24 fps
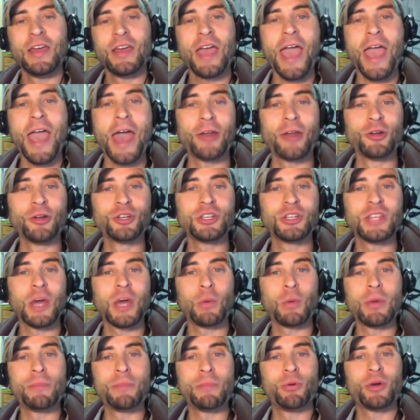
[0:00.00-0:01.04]
energy that
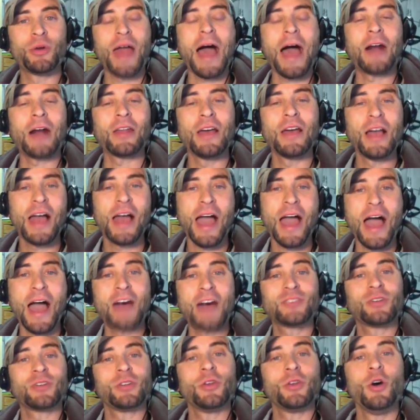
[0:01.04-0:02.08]
we put out has
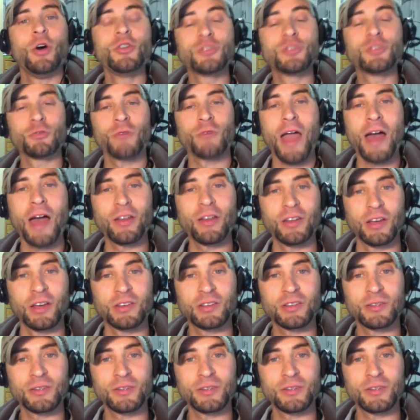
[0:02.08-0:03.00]
on those around us,